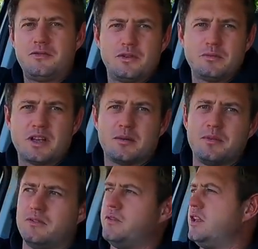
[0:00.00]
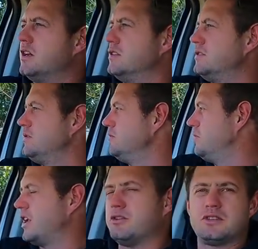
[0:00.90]
I filmed a couple of videos,
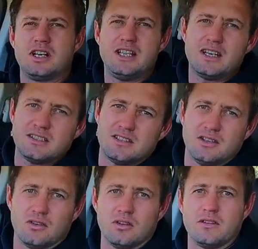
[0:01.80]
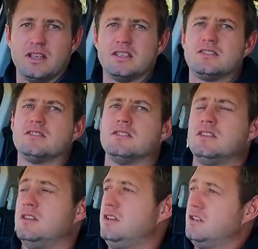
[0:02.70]
but I could clearly see all of this
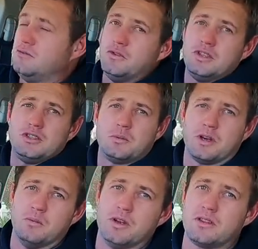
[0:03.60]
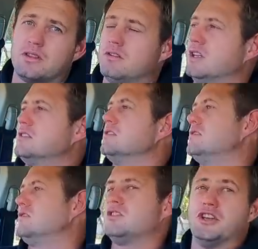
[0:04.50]
in the footage when I worked through it,
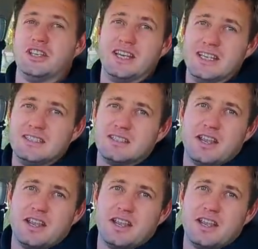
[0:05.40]
so I deleted